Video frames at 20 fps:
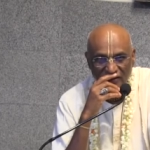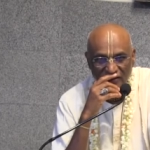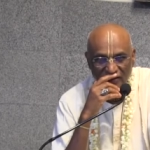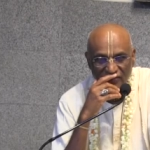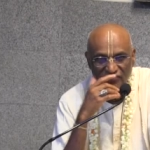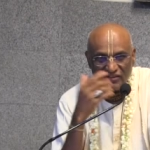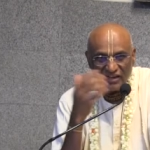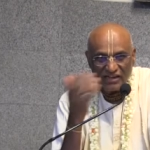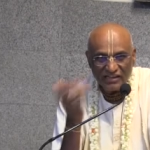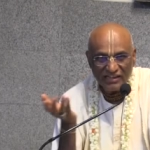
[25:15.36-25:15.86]

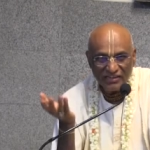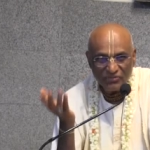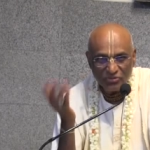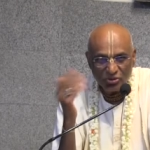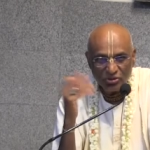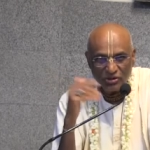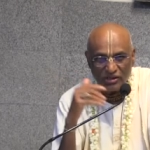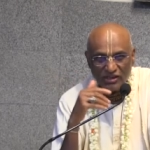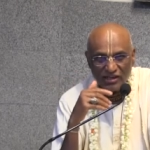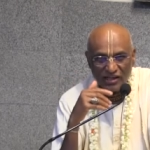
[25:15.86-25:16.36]
If that
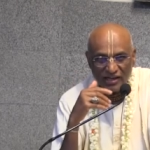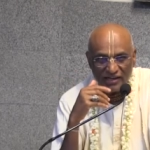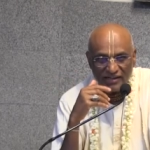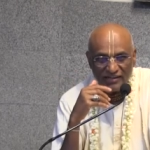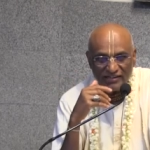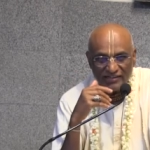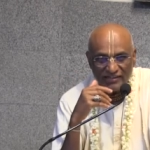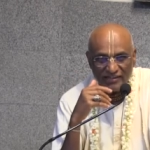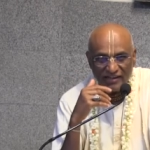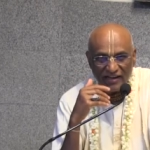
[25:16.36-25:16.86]
devotee had,
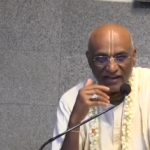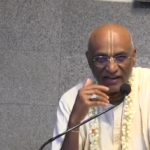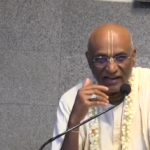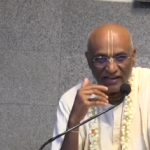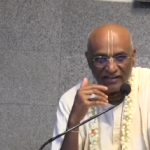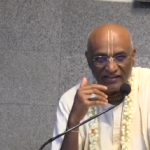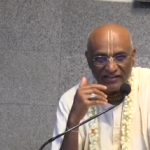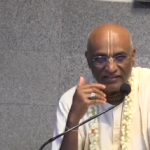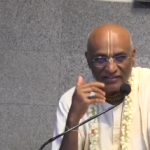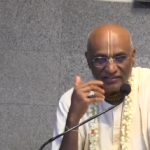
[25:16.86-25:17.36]

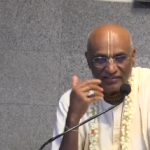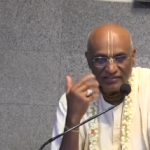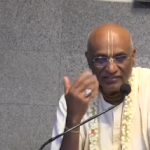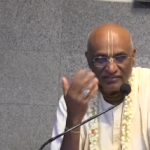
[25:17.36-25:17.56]
had uh,